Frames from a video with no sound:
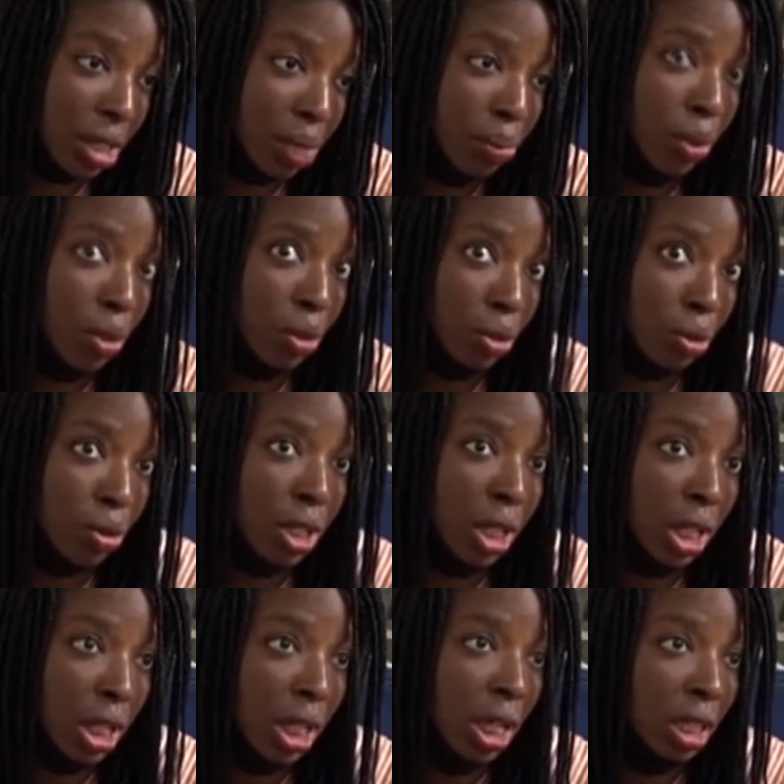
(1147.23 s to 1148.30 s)
But today, I
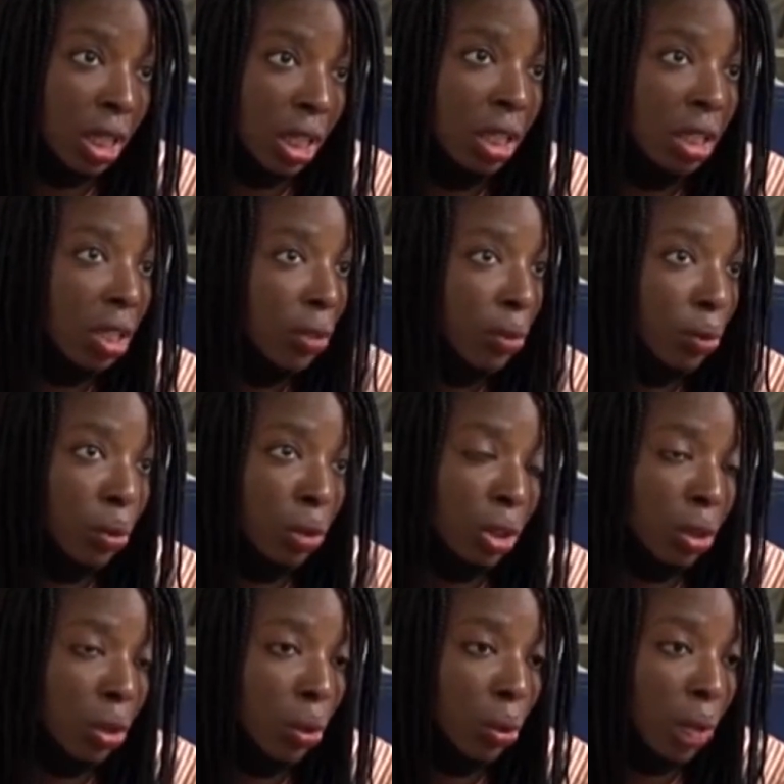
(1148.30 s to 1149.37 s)
think the whole
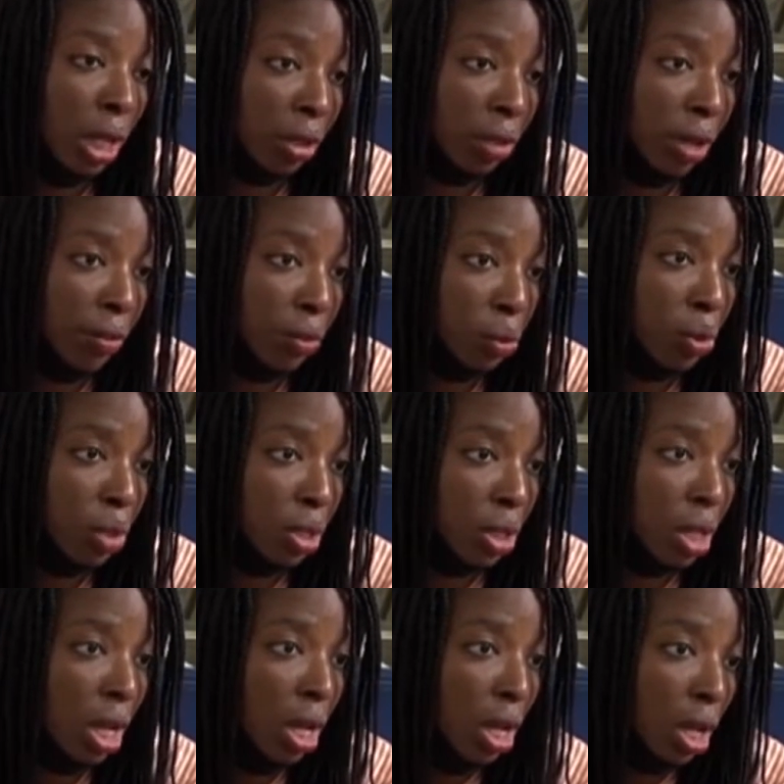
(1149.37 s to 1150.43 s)
aircraft was
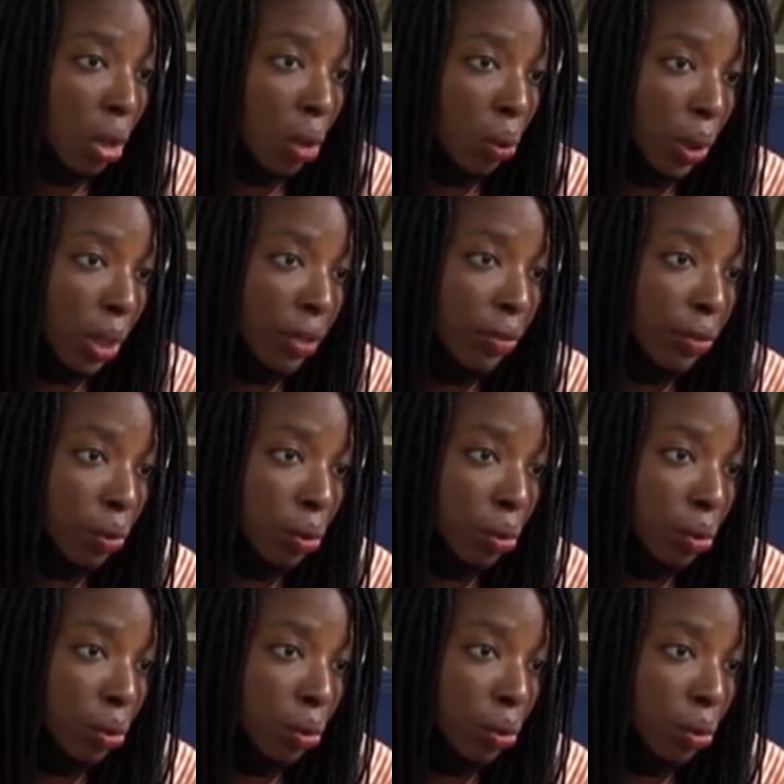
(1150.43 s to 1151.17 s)
quite full.